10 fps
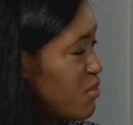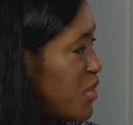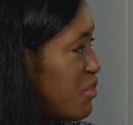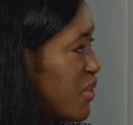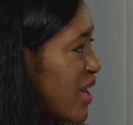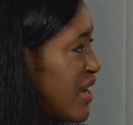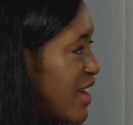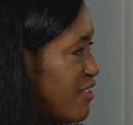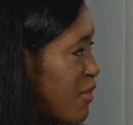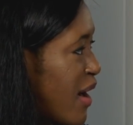young people get
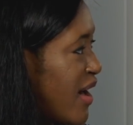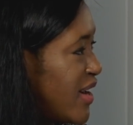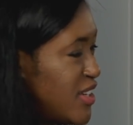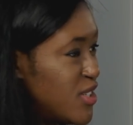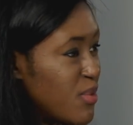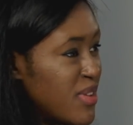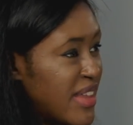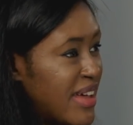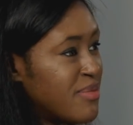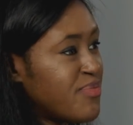left behind
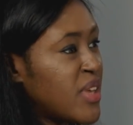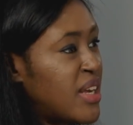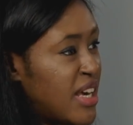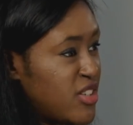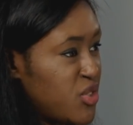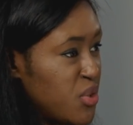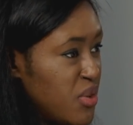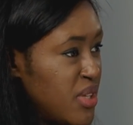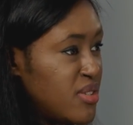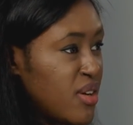when they're less
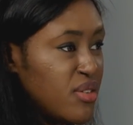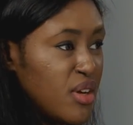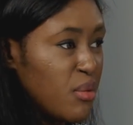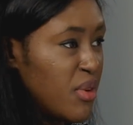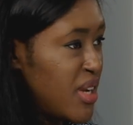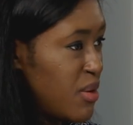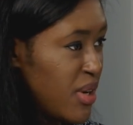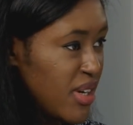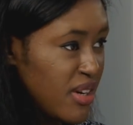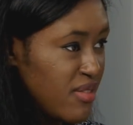sure and they don't know what
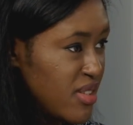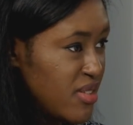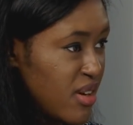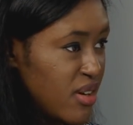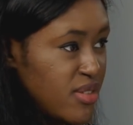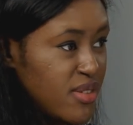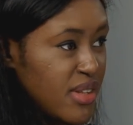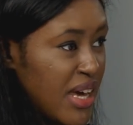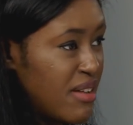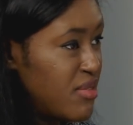networking events to go to,
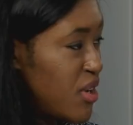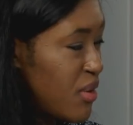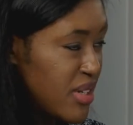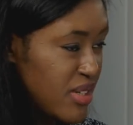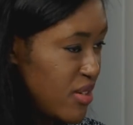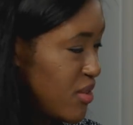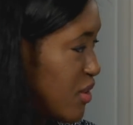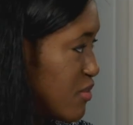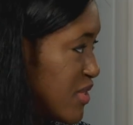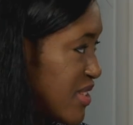and they have no idea who
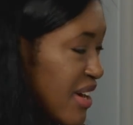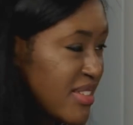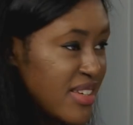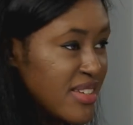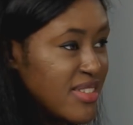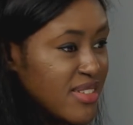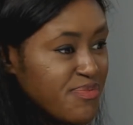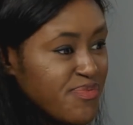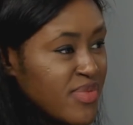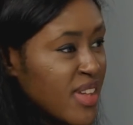Goldman Sachs is,
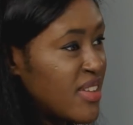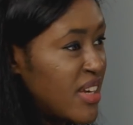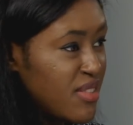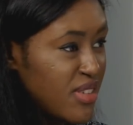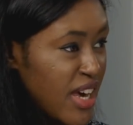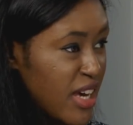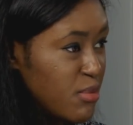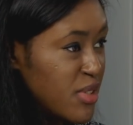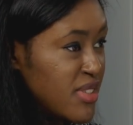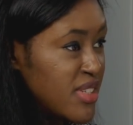and they live in
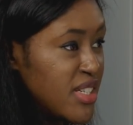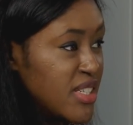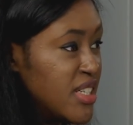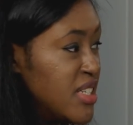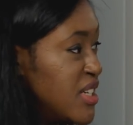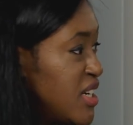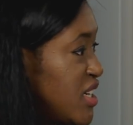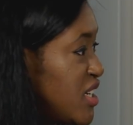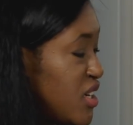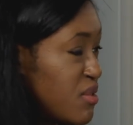Edmonton, and
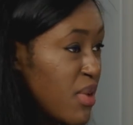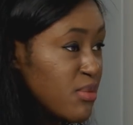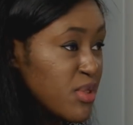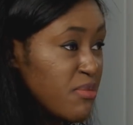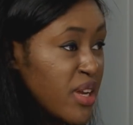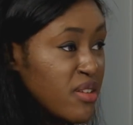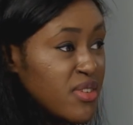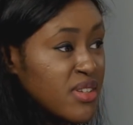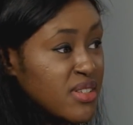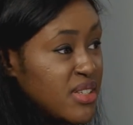you know, mum's on
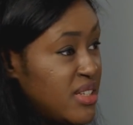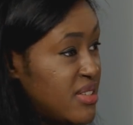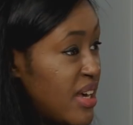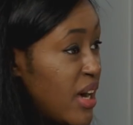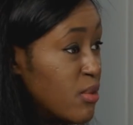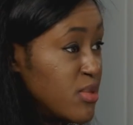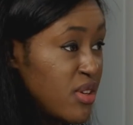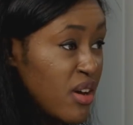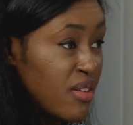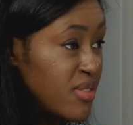benefits and needs their help
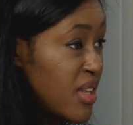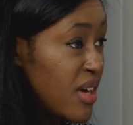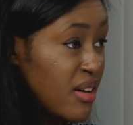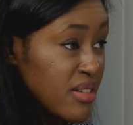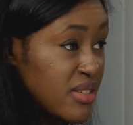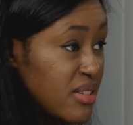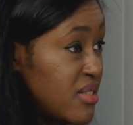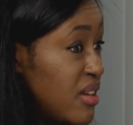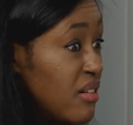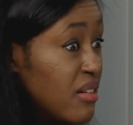to look after their younger sister,